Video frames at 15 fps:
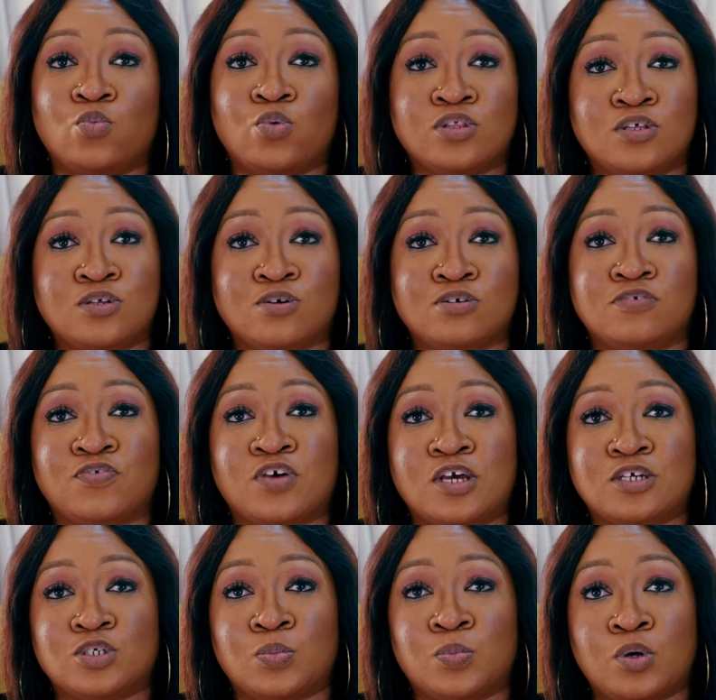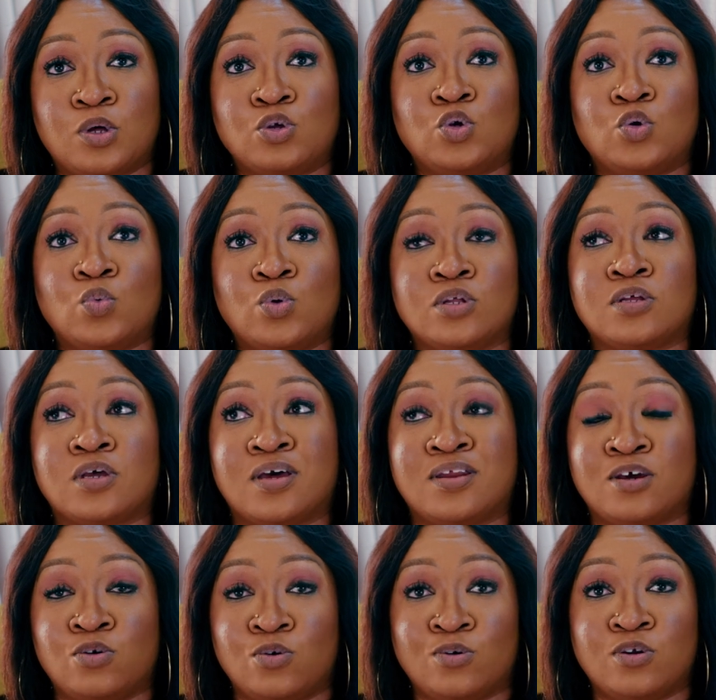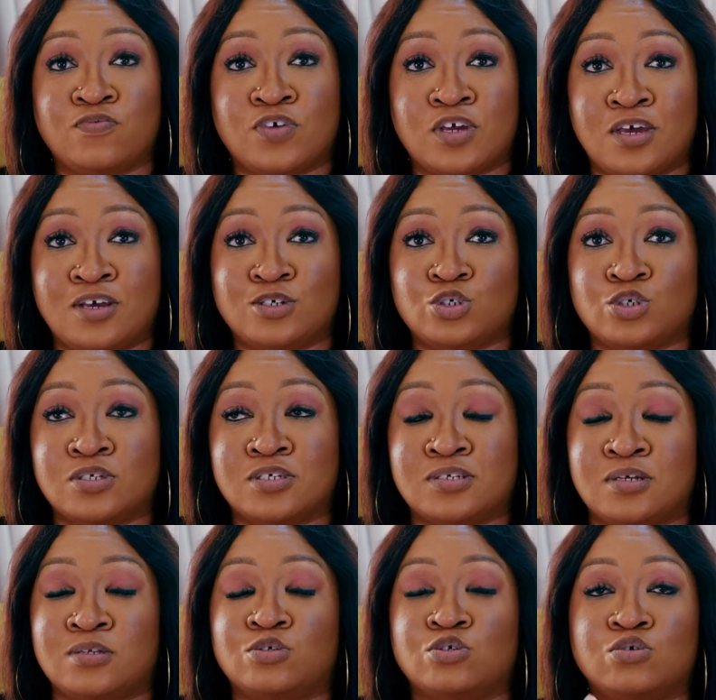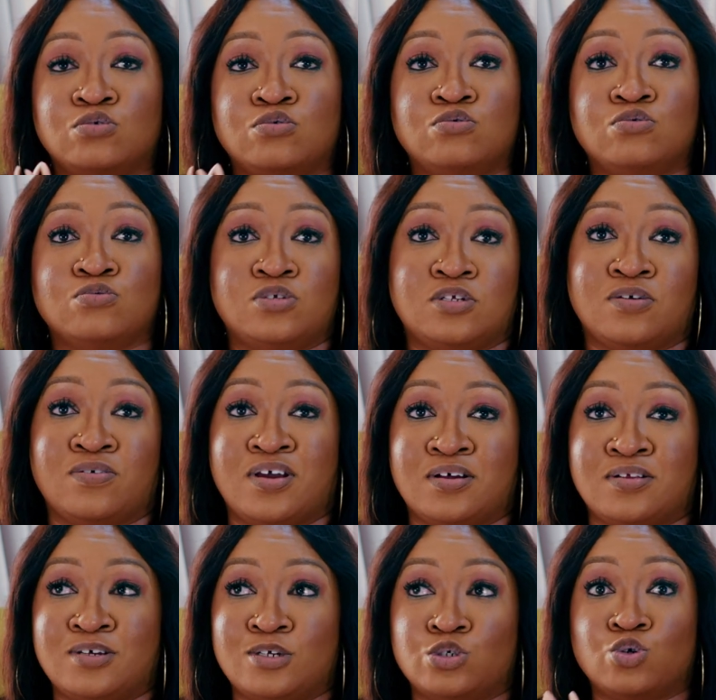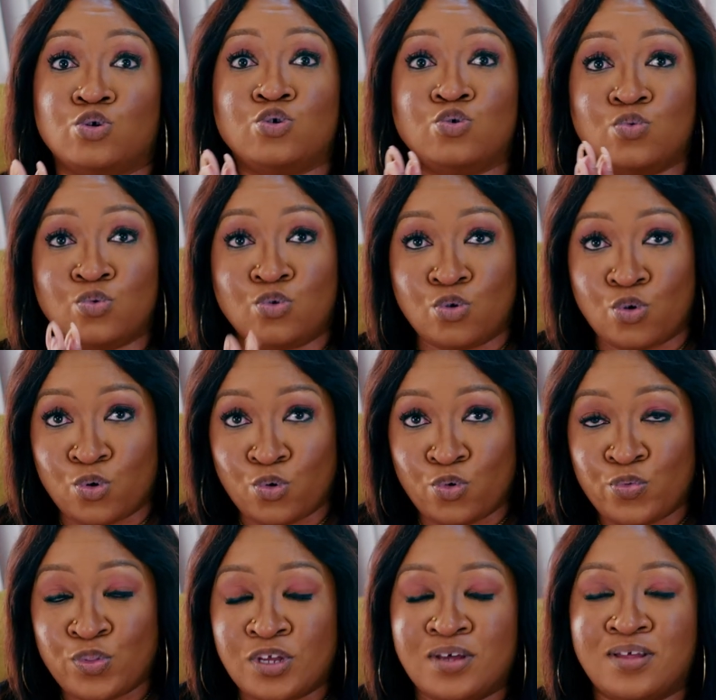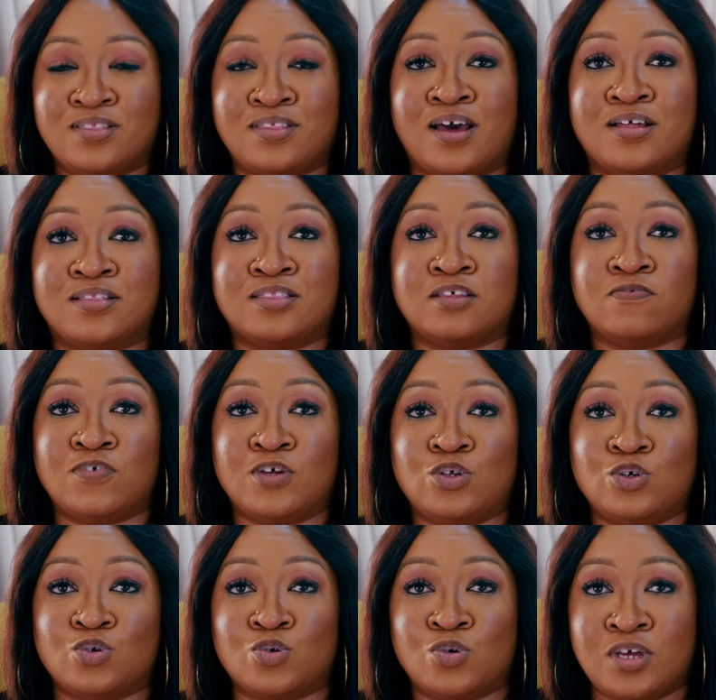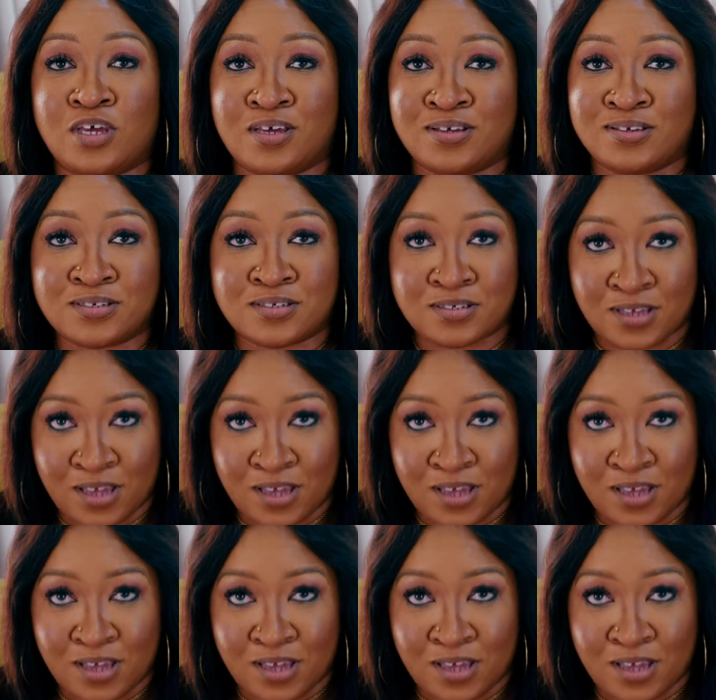With the notification bell, you will get a notification sent to you directly so you know that the video is